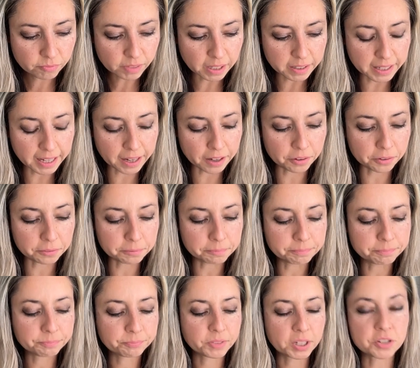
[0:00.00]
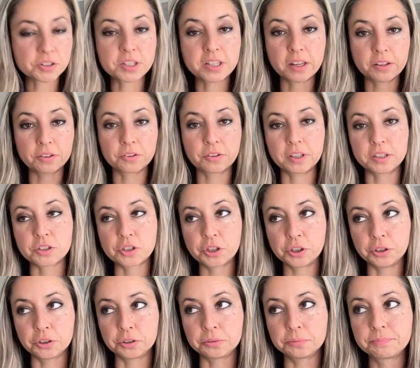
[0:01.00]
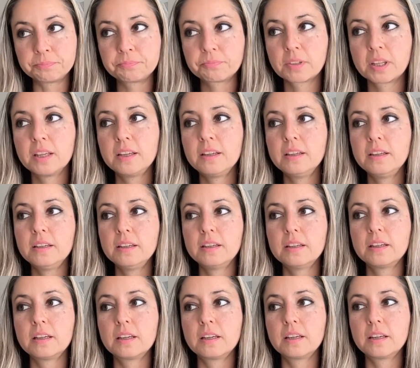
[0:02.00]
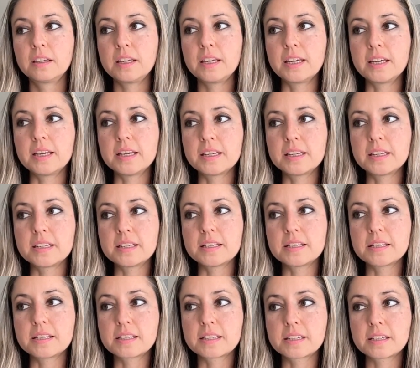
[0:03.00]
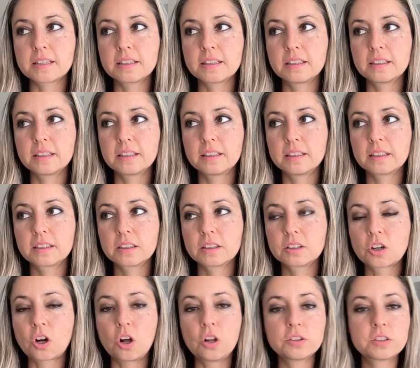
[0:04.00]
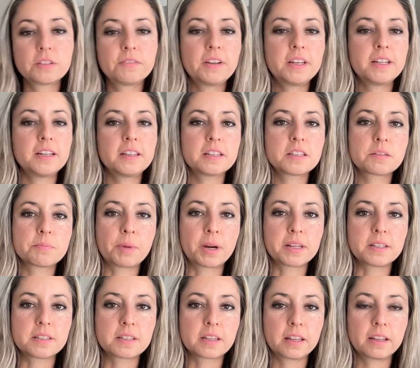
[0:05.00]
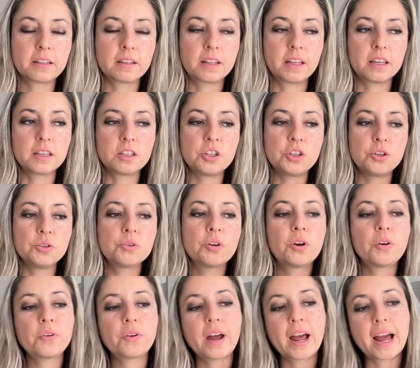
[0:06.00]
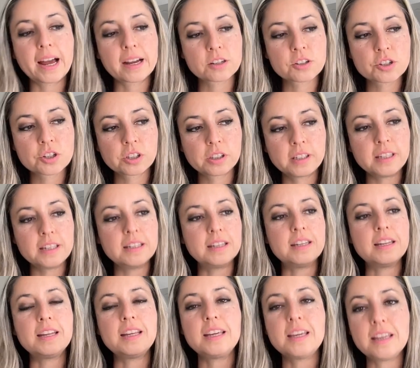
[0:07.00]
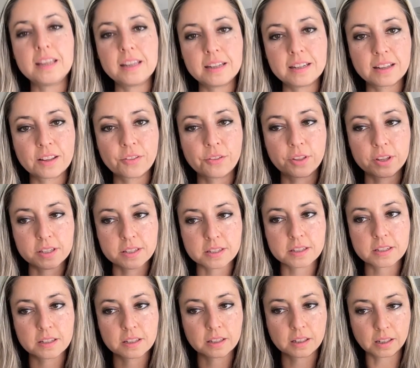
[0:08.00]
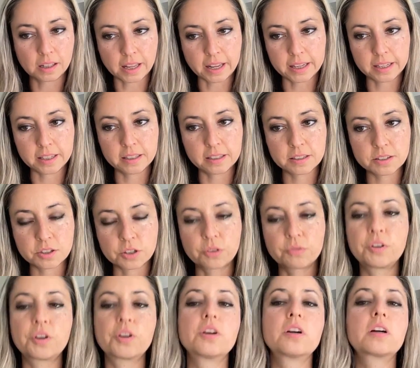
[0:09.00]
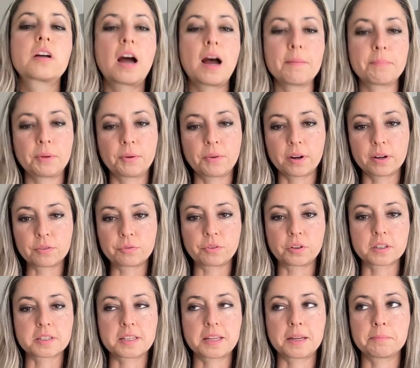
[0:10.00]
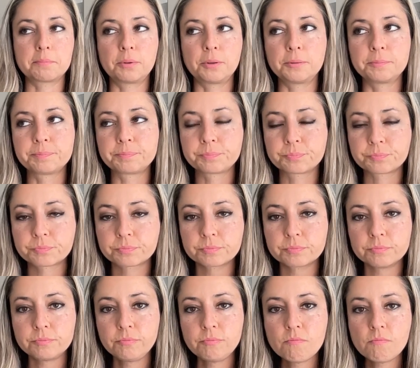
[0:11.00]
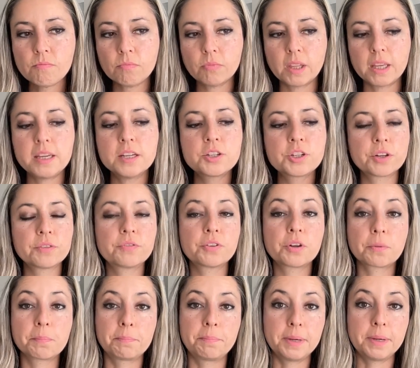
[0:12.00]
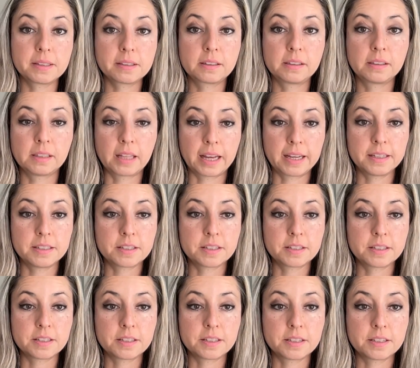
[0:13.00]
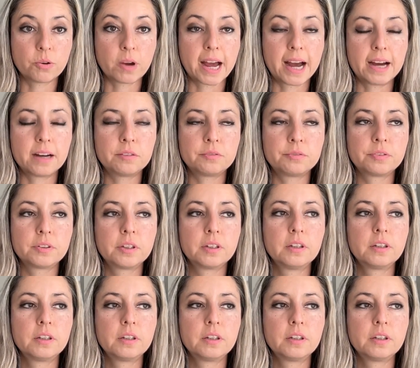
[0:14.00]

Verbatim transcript: Now, here's the other thing too is cultivating this mindset that you don't actually need this client. So, if you're a copywriter, for example, each of your big clients that you have,